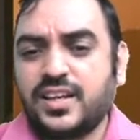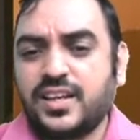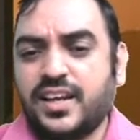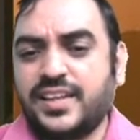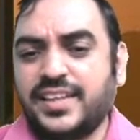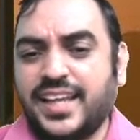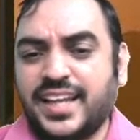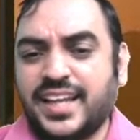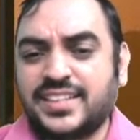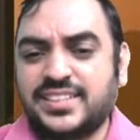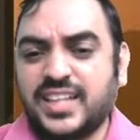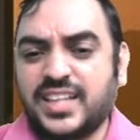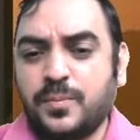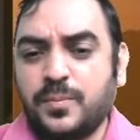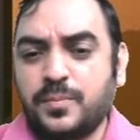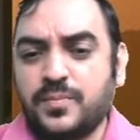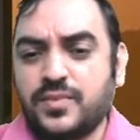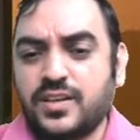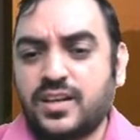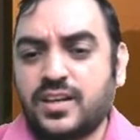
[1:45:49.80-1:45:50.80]
In the
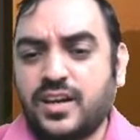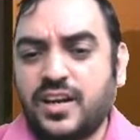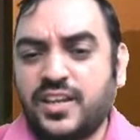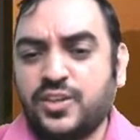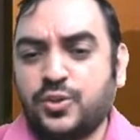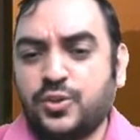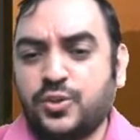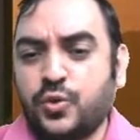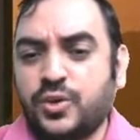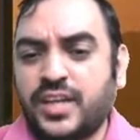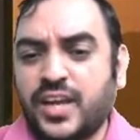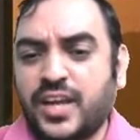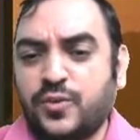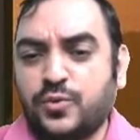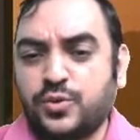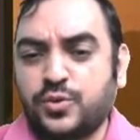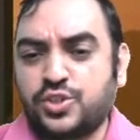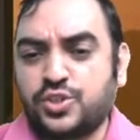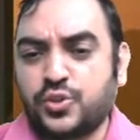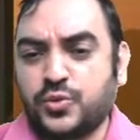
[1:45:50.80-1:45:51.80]
exam, uh, you don't
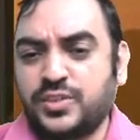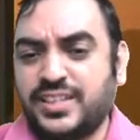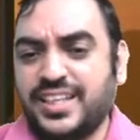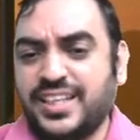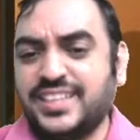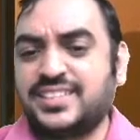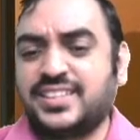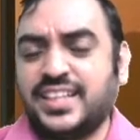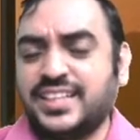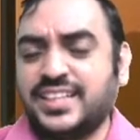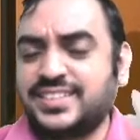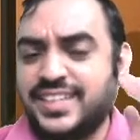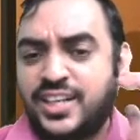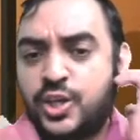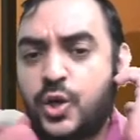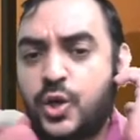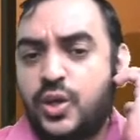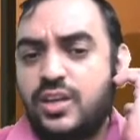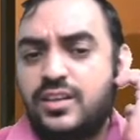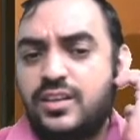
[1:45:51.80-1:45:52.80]
have to show these things
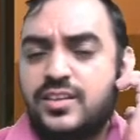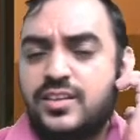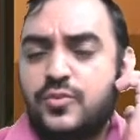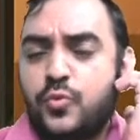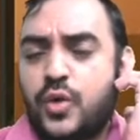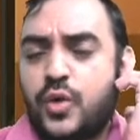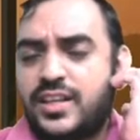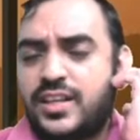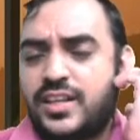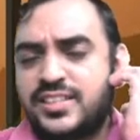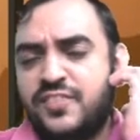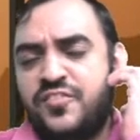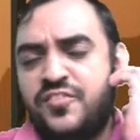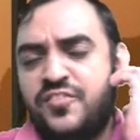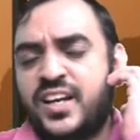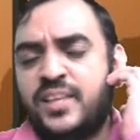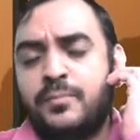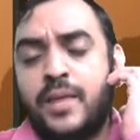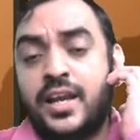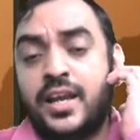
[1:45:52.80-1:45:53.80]
and all what is
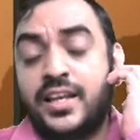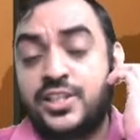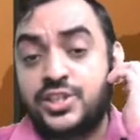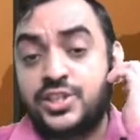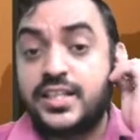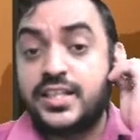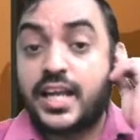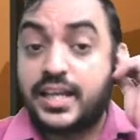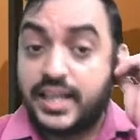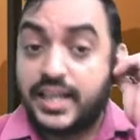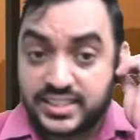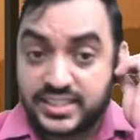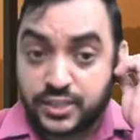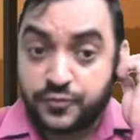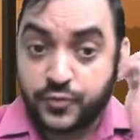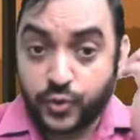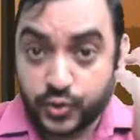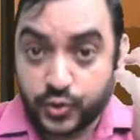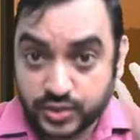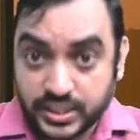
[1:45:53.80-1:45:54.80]
reflected in balance sheet unless
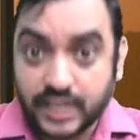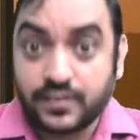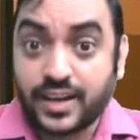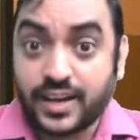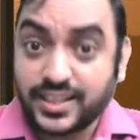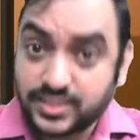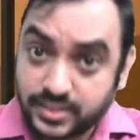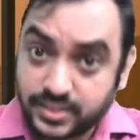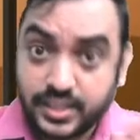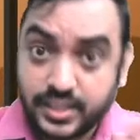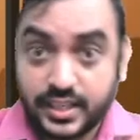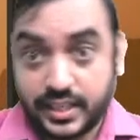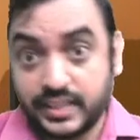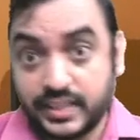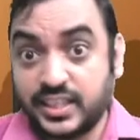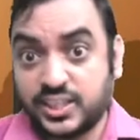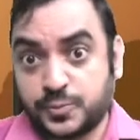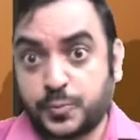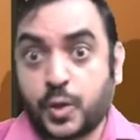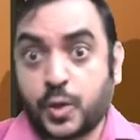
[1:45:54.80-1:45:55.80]
of course they've asked
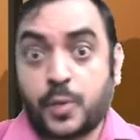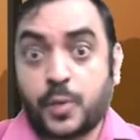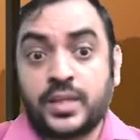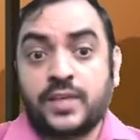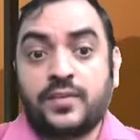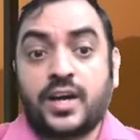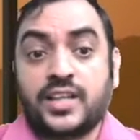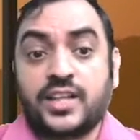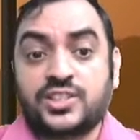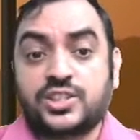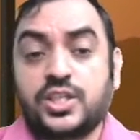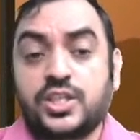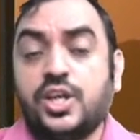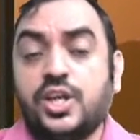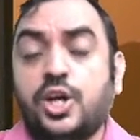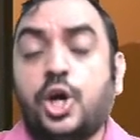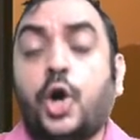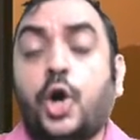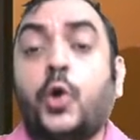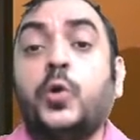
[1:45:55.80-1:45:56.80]
in this problem they've
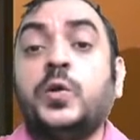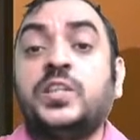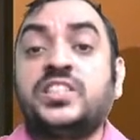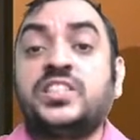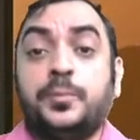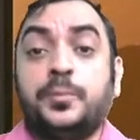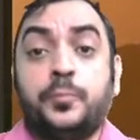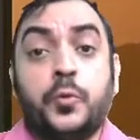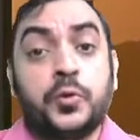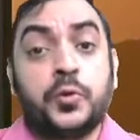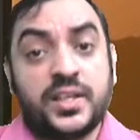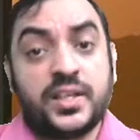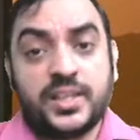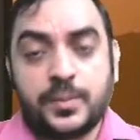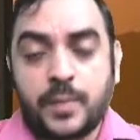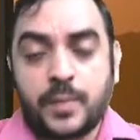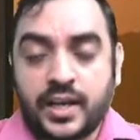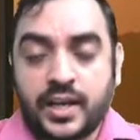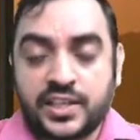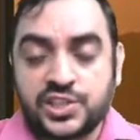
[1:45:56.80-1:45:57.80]
asked how it's reported in
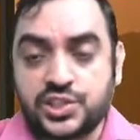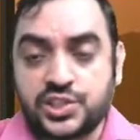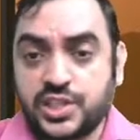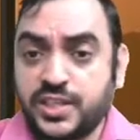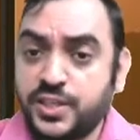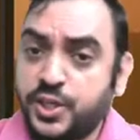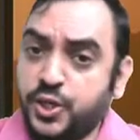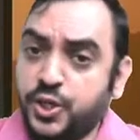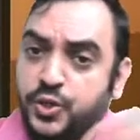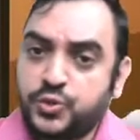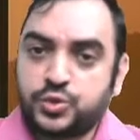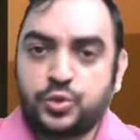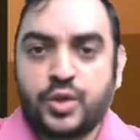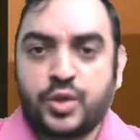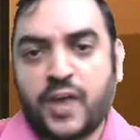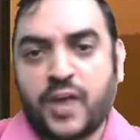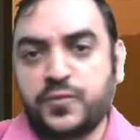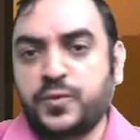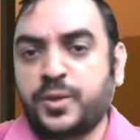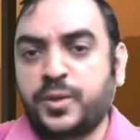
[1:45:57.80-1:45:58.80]
the balance sheet so
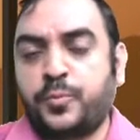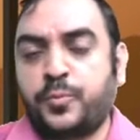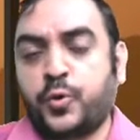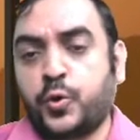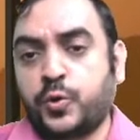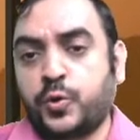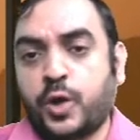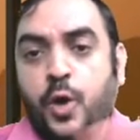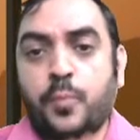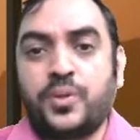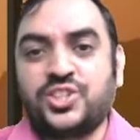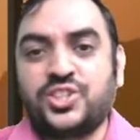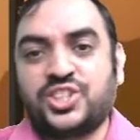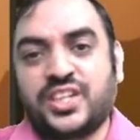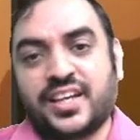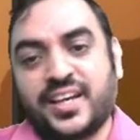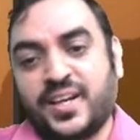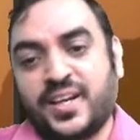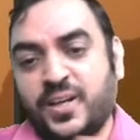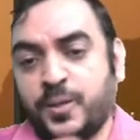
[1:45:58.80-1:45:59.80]
you have to report how much
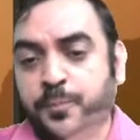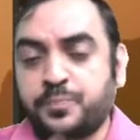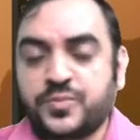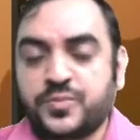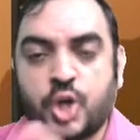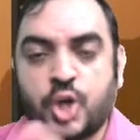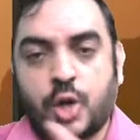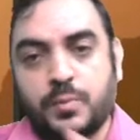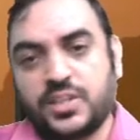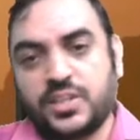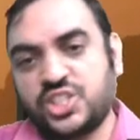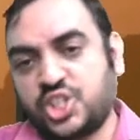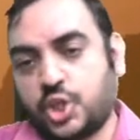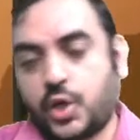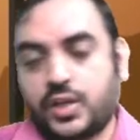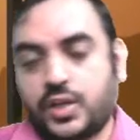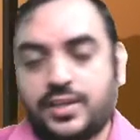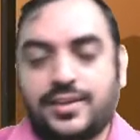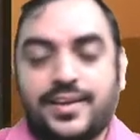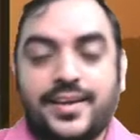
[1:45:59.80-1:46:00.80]
current how much
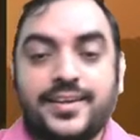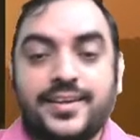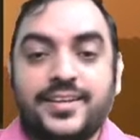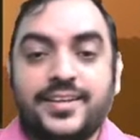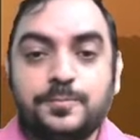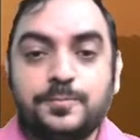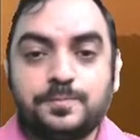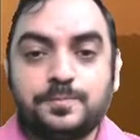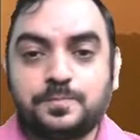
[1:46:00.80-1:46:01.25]
non-current